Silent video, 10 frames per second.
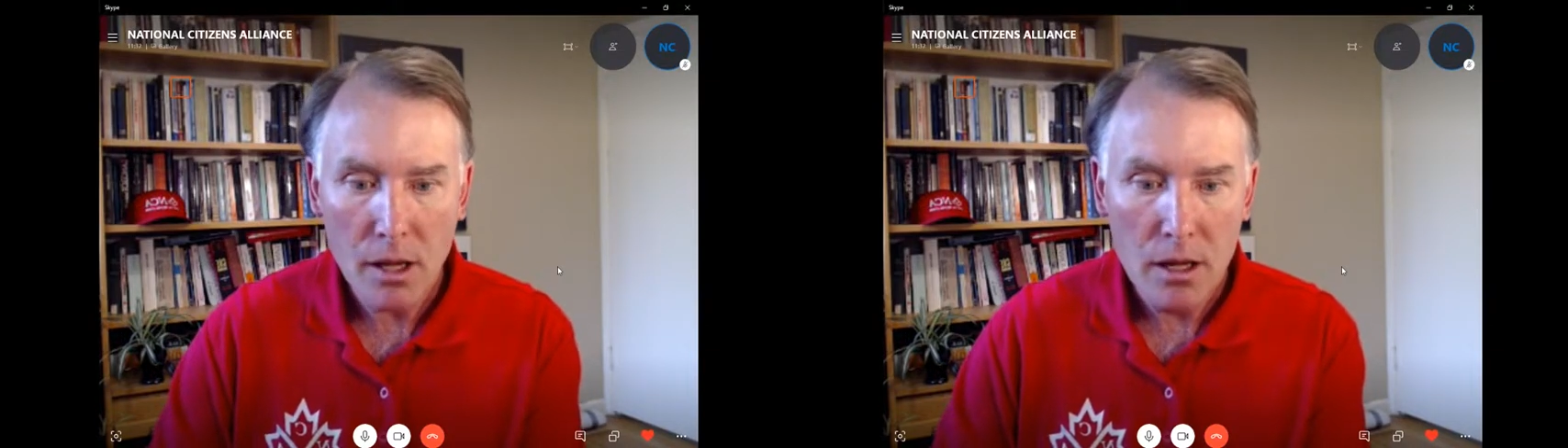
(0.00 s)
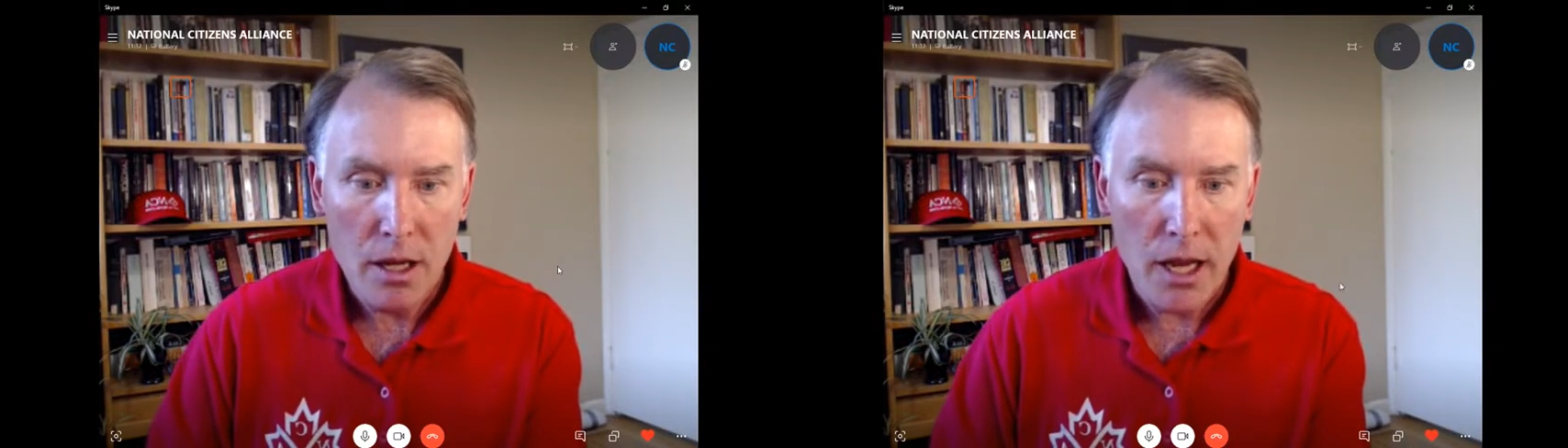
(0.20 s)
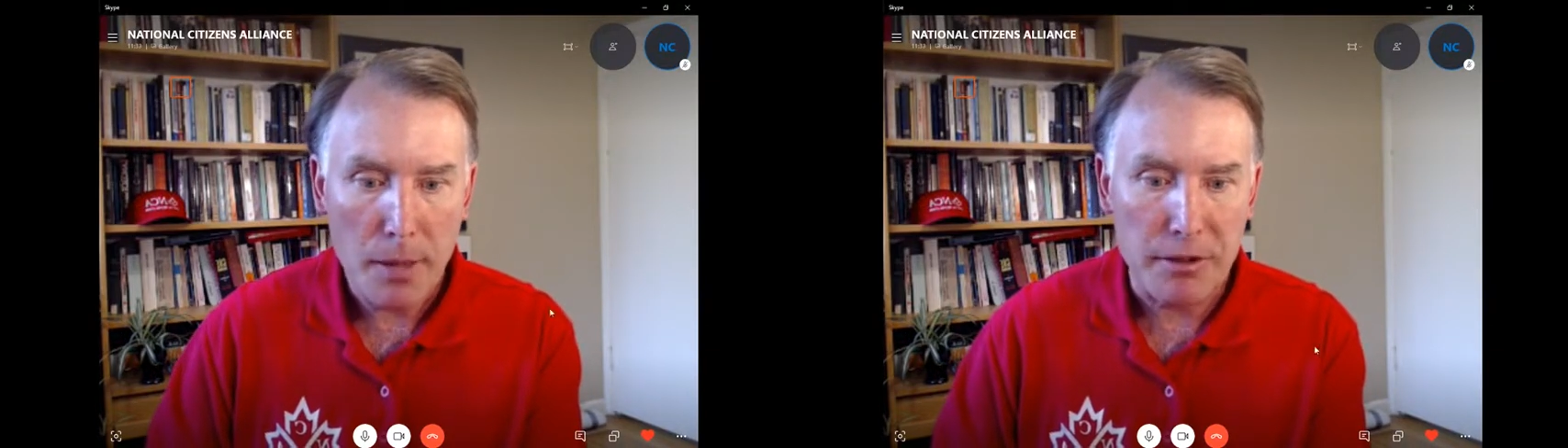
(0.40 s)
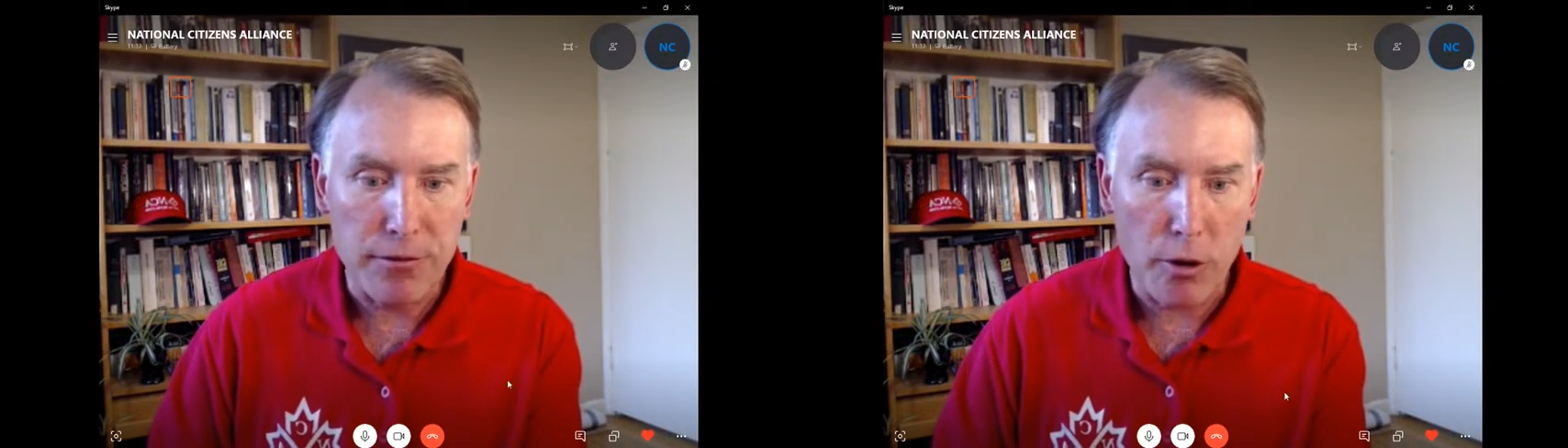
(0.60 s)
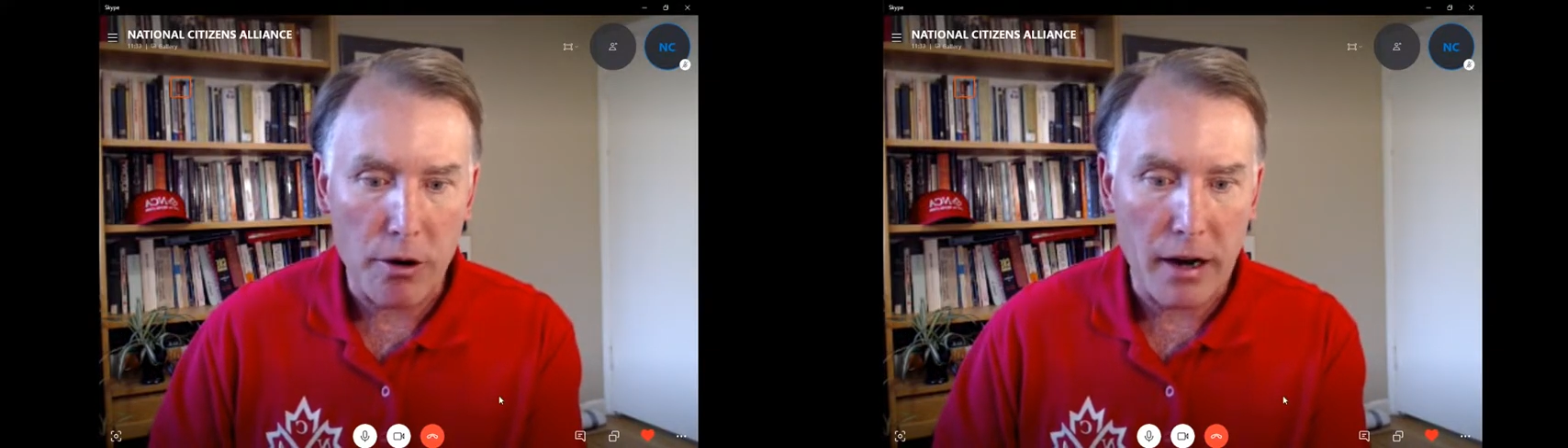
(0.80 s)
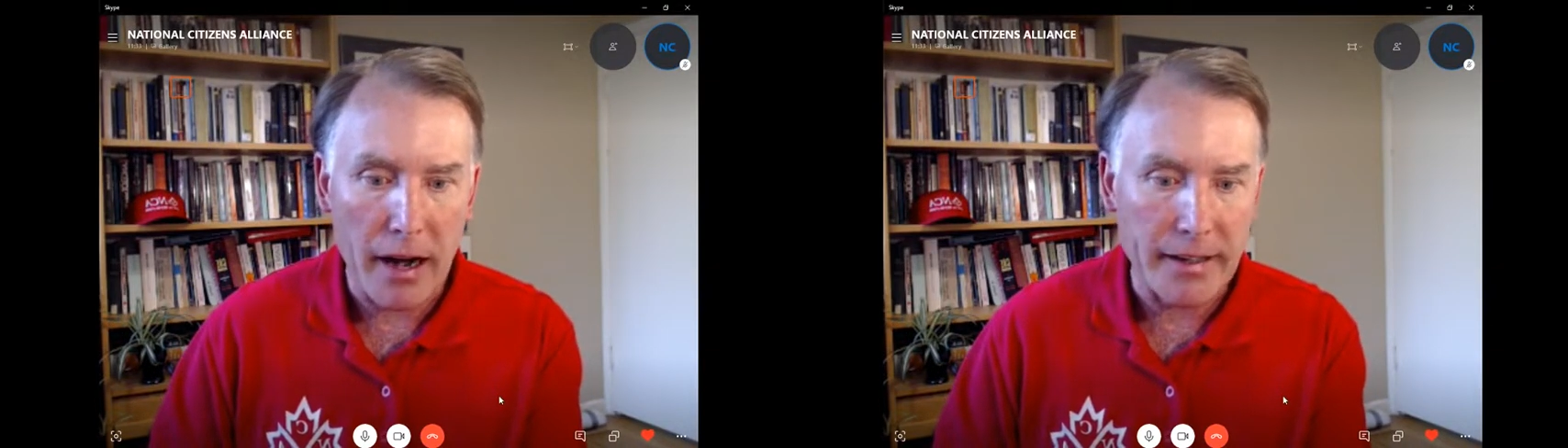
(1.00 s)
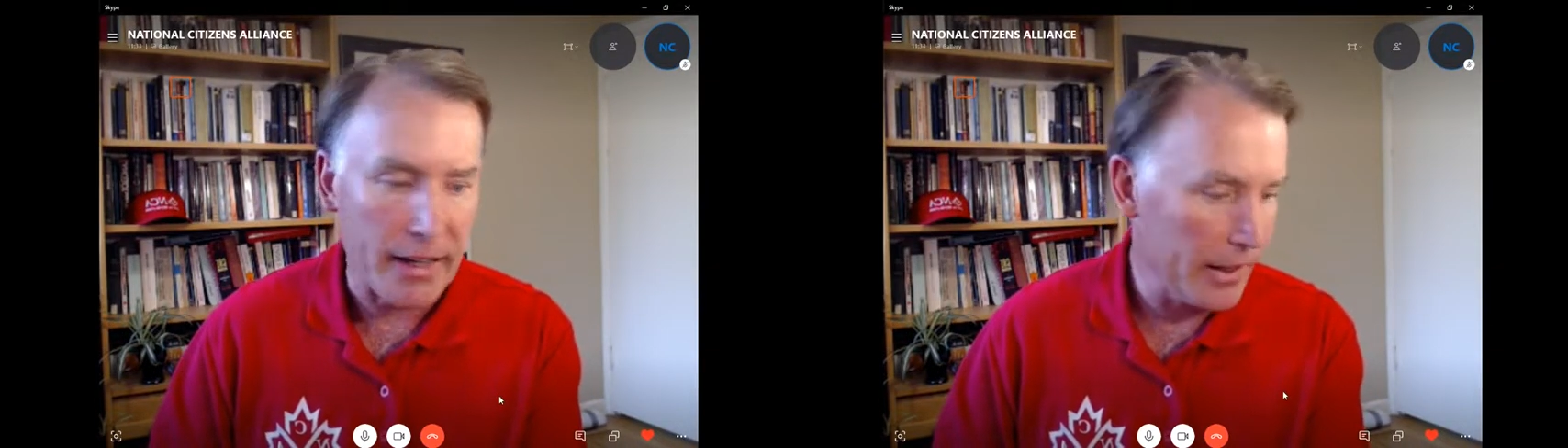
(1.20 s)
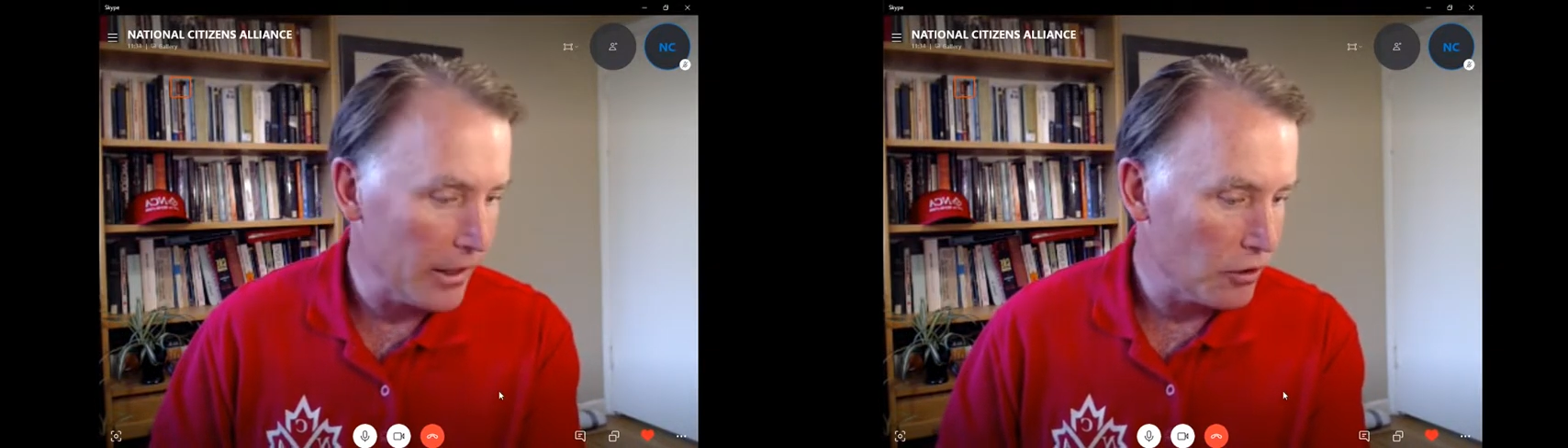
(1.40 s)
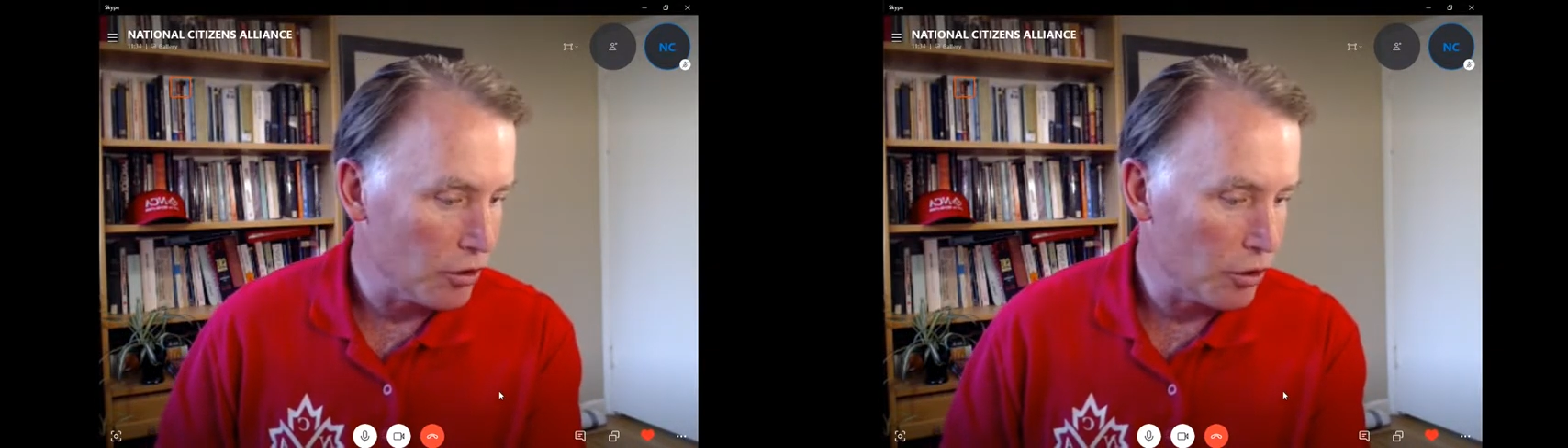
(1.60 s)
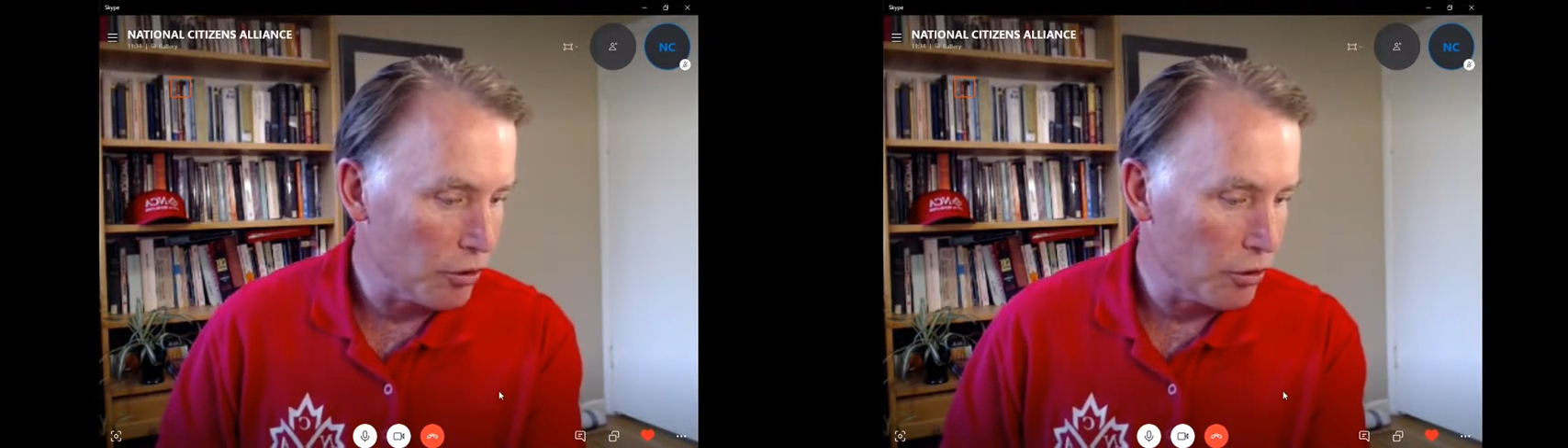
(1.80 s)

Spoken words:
And before I get into